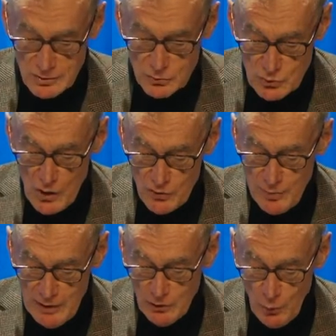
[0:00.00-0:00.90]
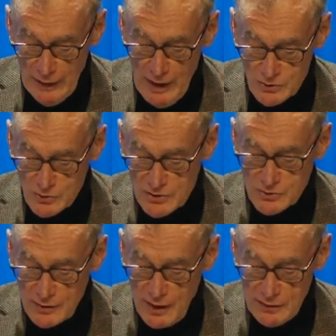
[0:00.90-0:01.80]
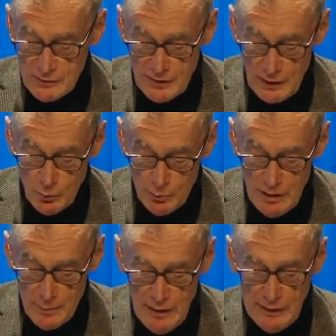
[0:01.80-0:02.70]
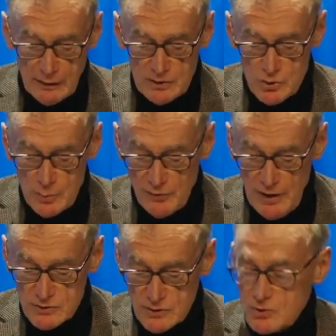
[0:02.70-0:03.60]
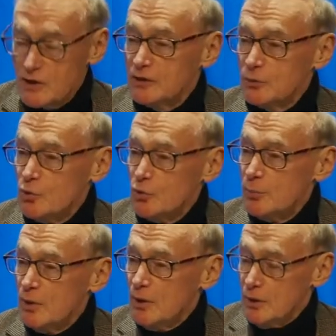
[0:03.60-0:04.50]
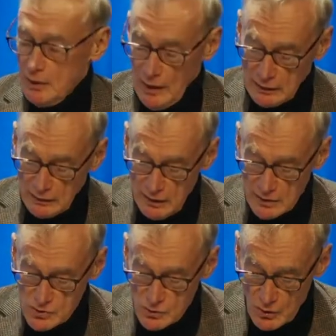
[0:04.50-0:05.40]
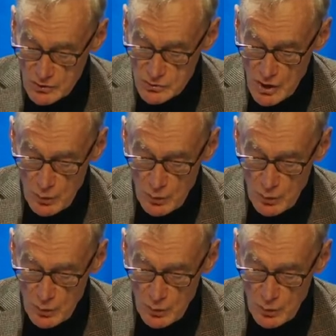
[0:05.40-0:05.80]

drove me to announce yesterday that there would be a medically supervised injecting room at King's Cross,